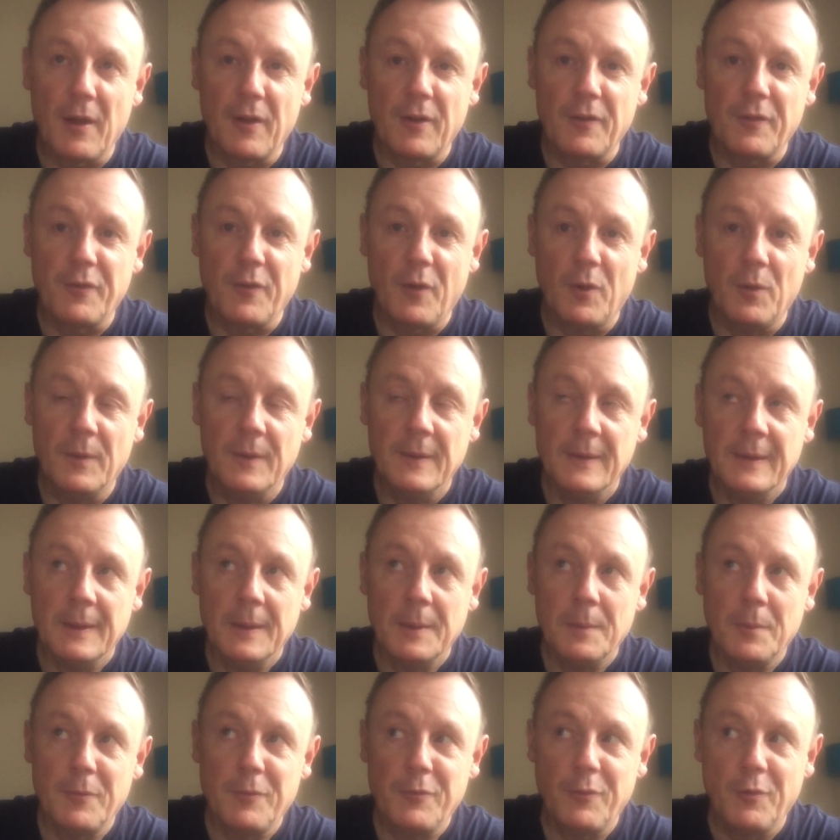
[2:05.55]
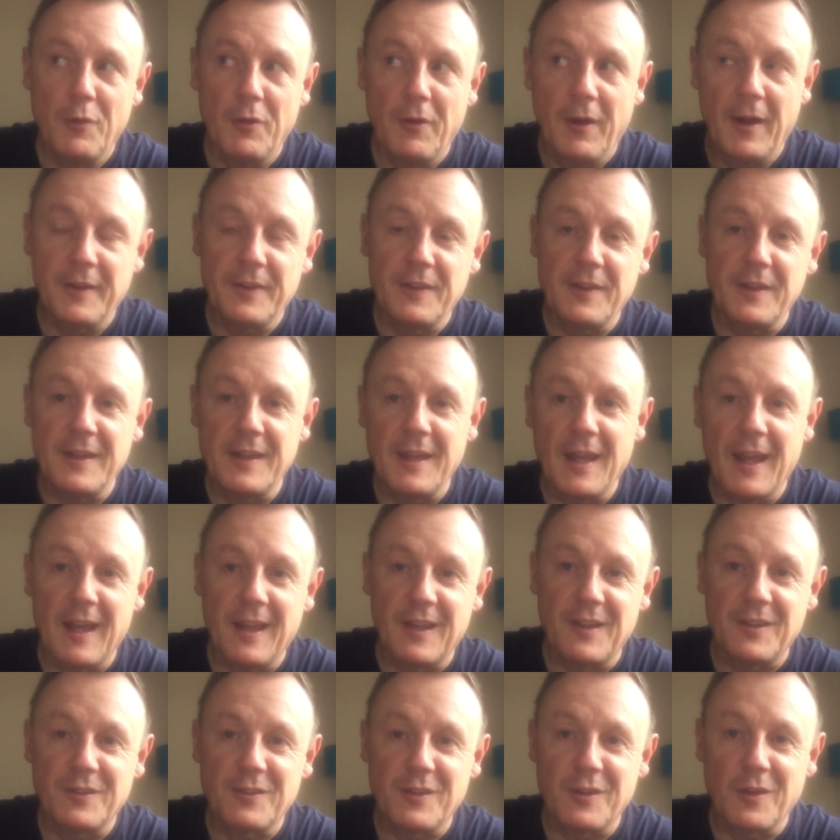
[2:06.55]
And I thought before I add the
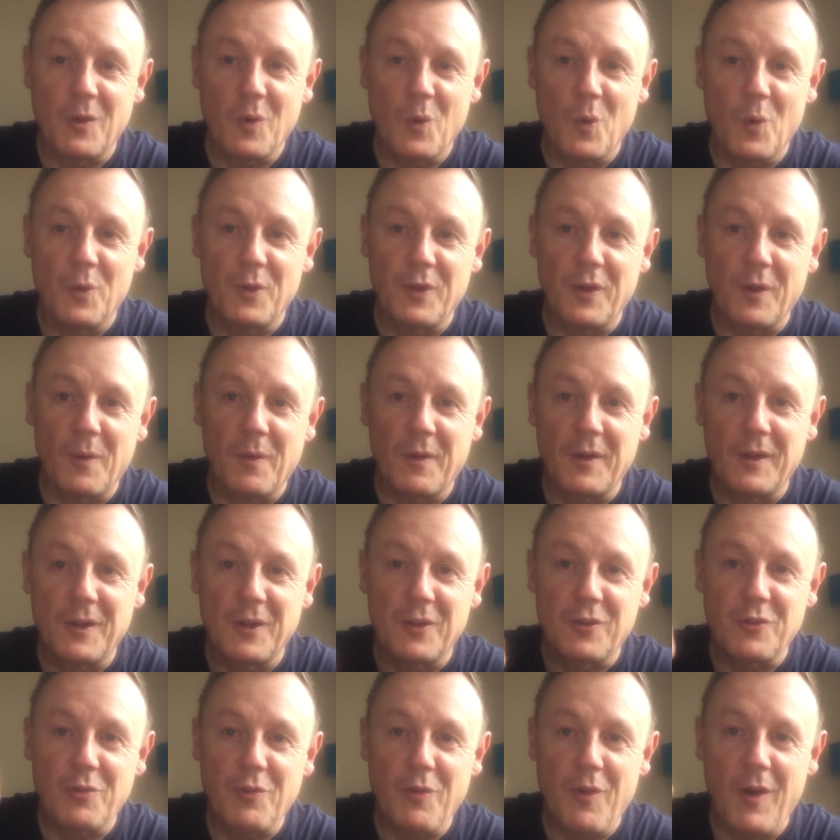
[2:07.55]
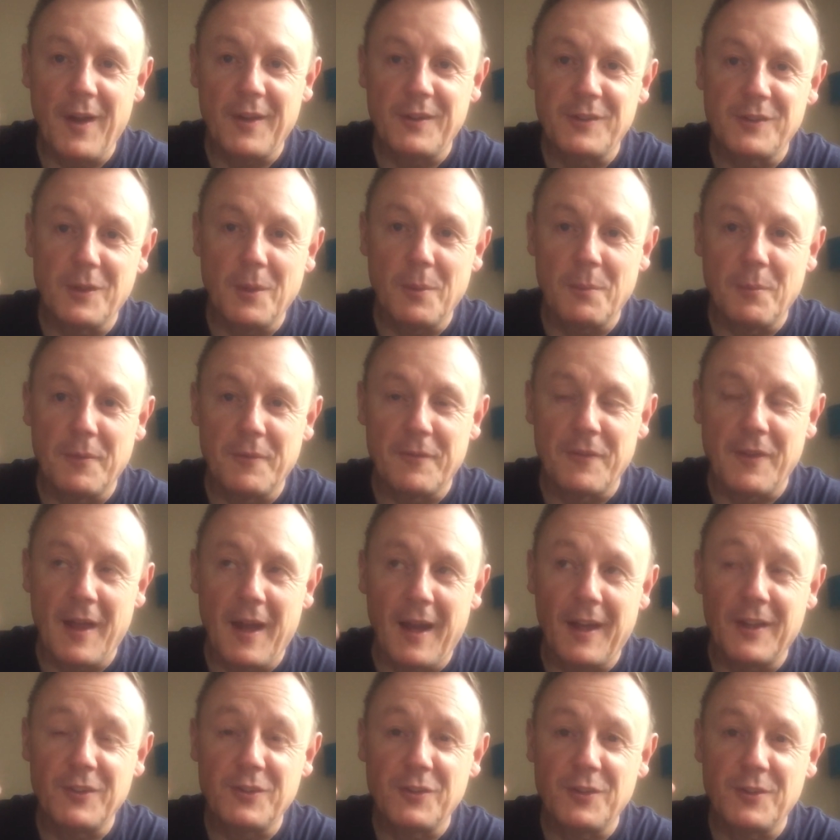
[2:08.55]
yeast, the cordial, I'm going to try some of
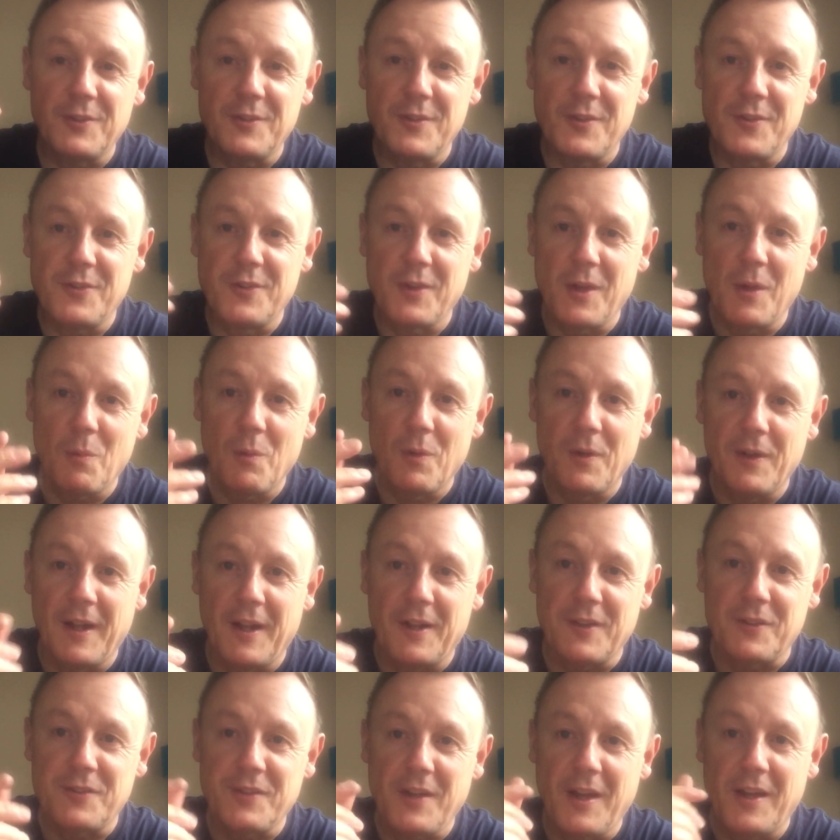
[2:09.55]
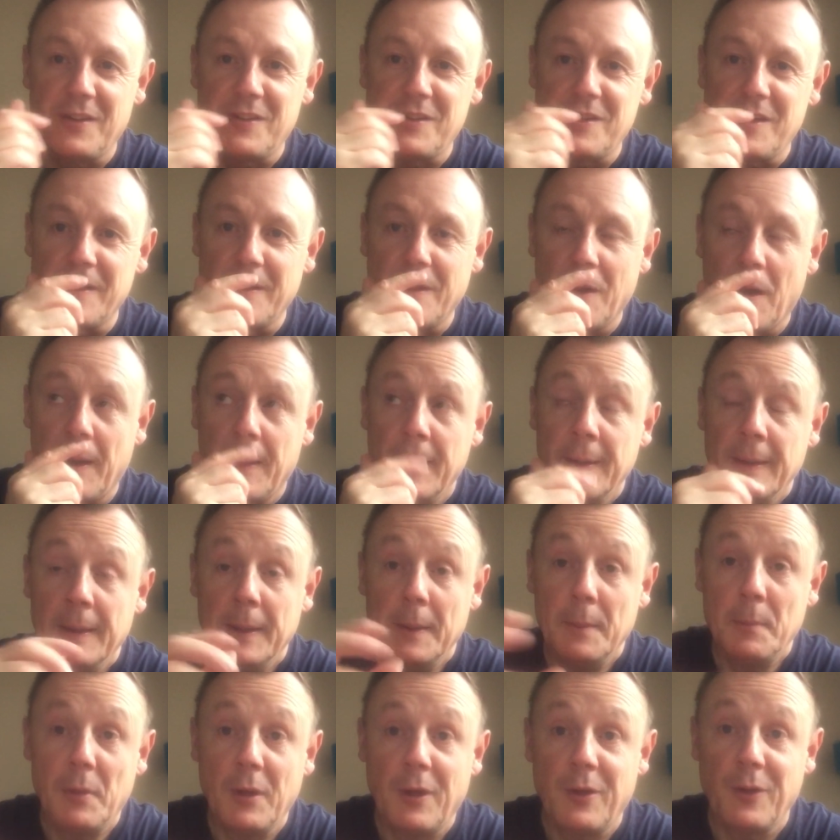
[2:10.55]
that just to see what that's tasting like,
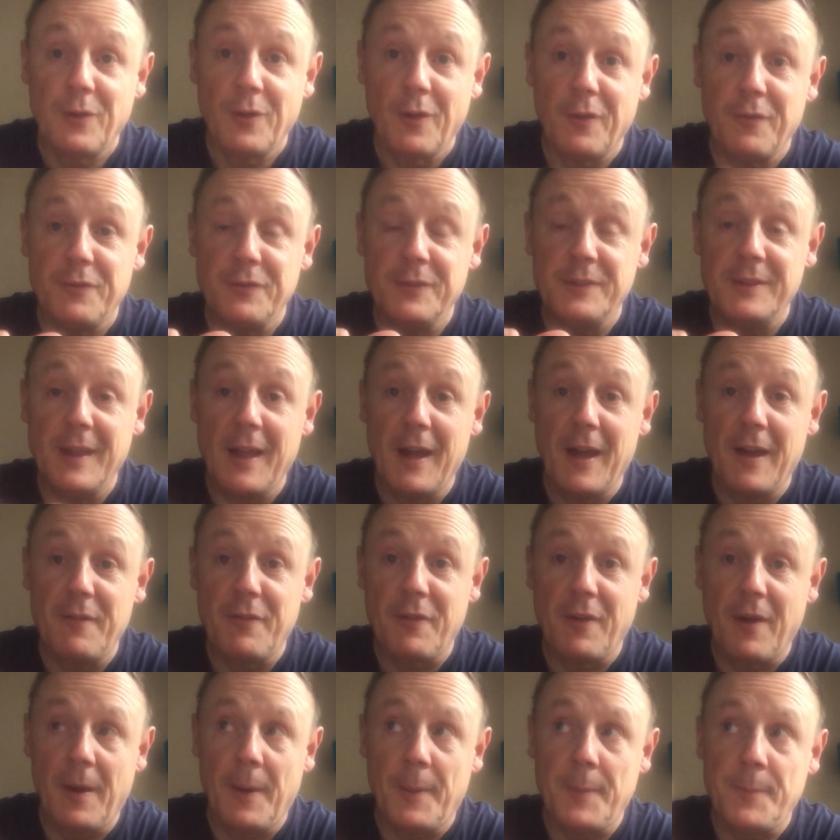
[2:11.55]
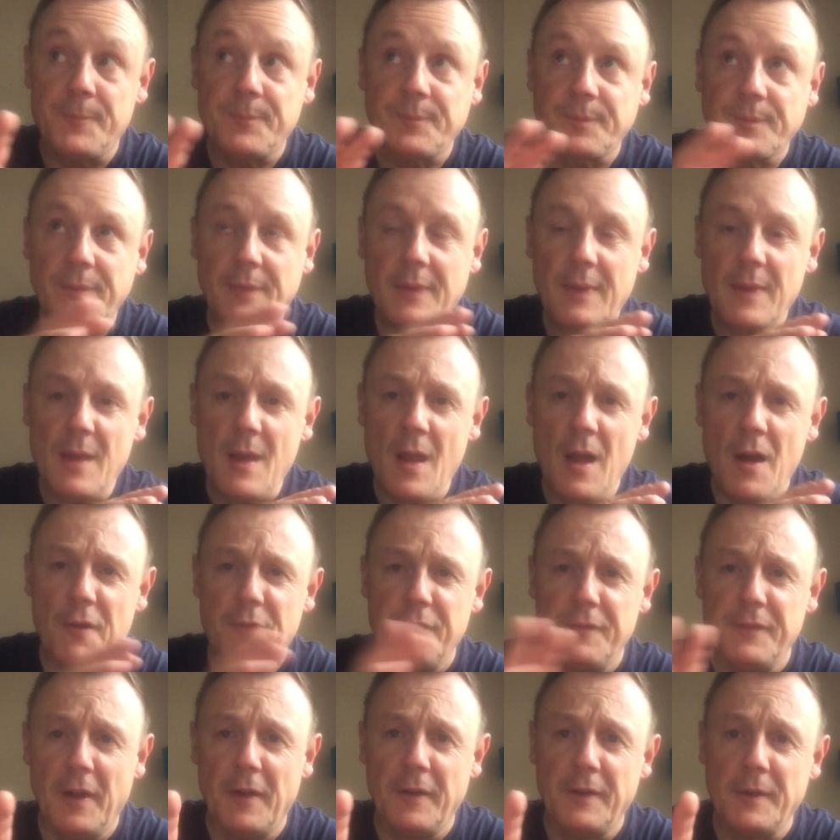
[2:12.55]
because I've never
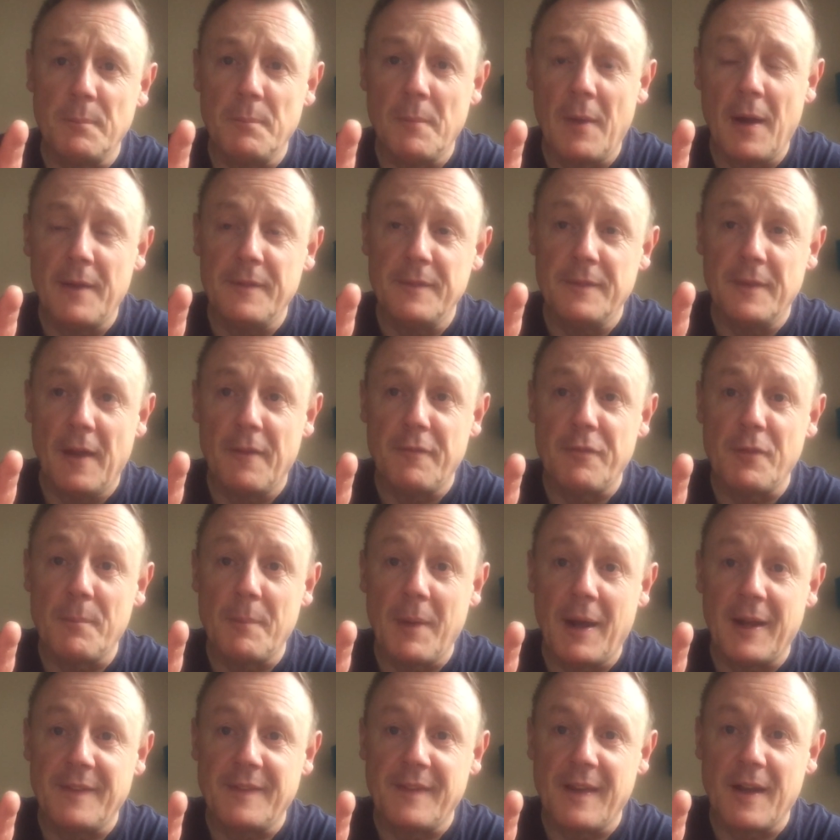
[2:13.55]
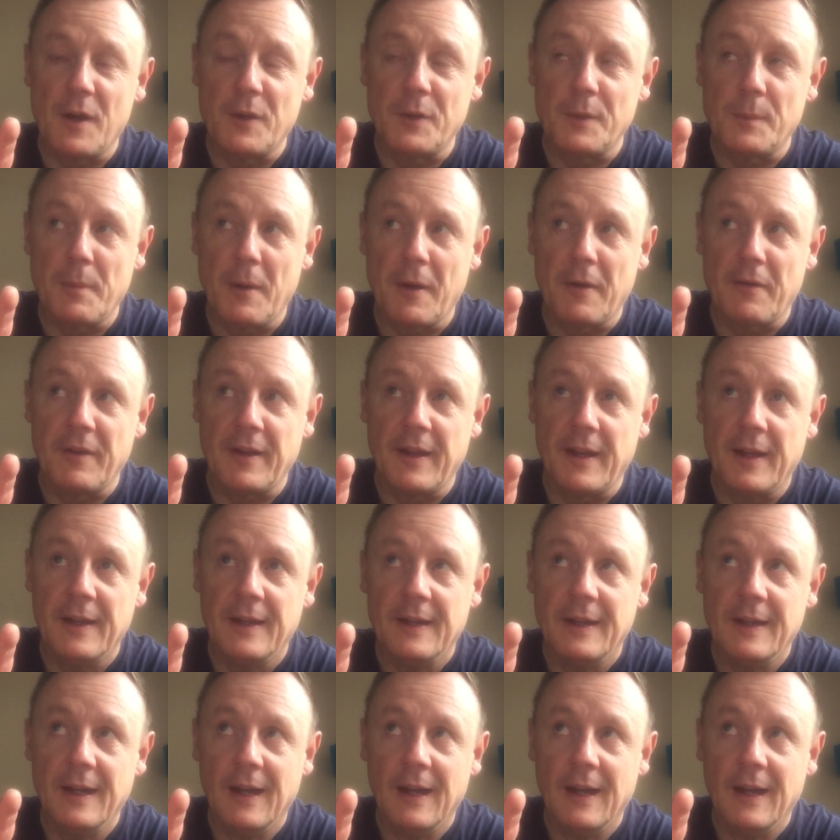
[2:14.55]
made the elderberry